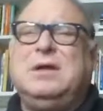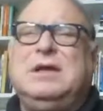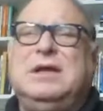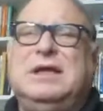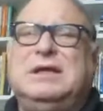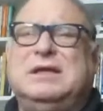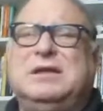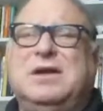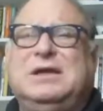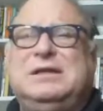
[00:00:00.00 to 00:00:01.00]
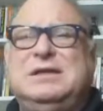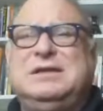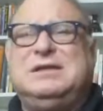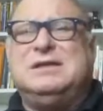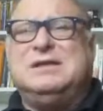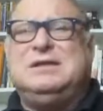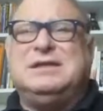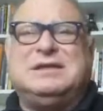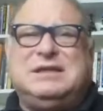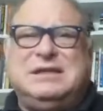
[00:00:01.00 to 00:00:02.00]
in
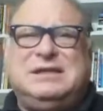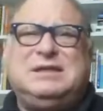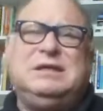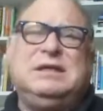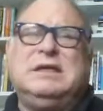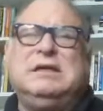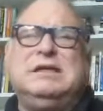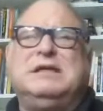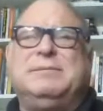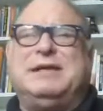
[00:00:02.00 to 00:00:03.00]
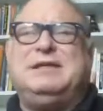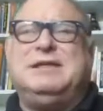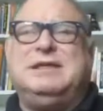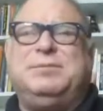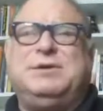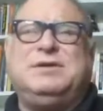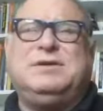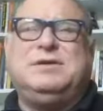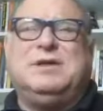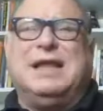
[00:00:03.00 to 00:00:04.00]
1916, the Quebec City Bridge
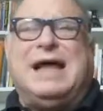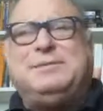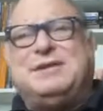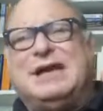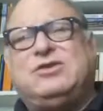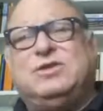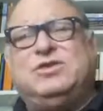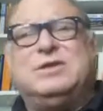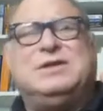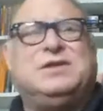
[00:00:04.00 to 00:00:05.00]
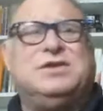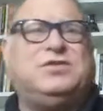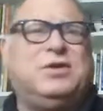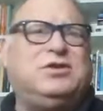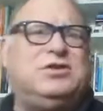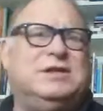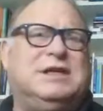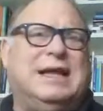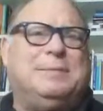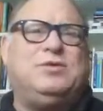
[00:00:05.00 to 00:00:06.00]
collapsed. Actually, during its construction, it
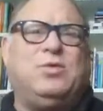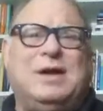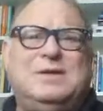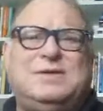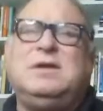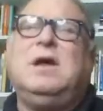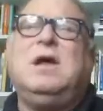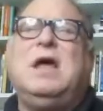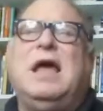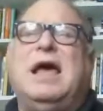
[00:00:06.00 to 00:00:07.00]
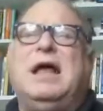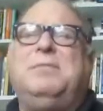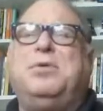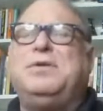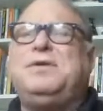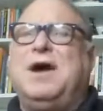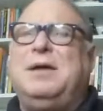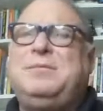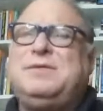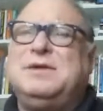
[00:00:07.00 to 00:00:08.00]
collapsed twice. And both
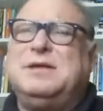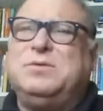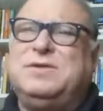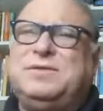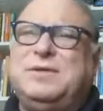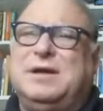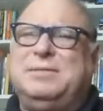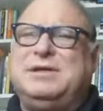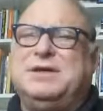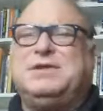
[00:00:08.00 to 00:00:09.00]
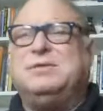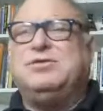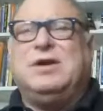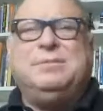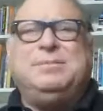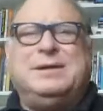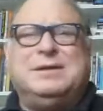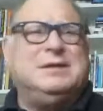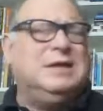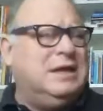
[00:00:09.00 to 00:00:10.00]
times it was because they were trying to
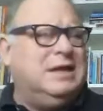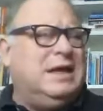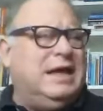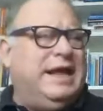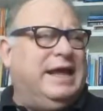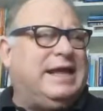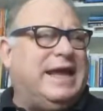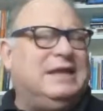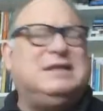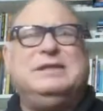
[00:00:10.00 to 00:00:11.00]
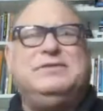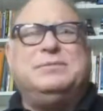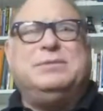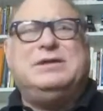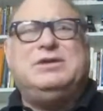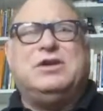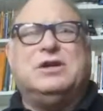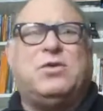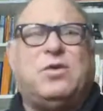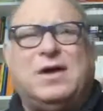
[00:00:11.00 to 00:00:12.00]
build a cantilever bridge
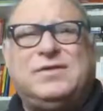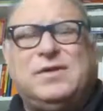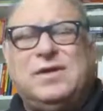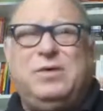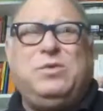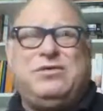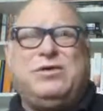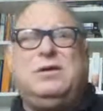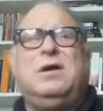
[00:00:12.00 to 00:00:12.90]
across a river.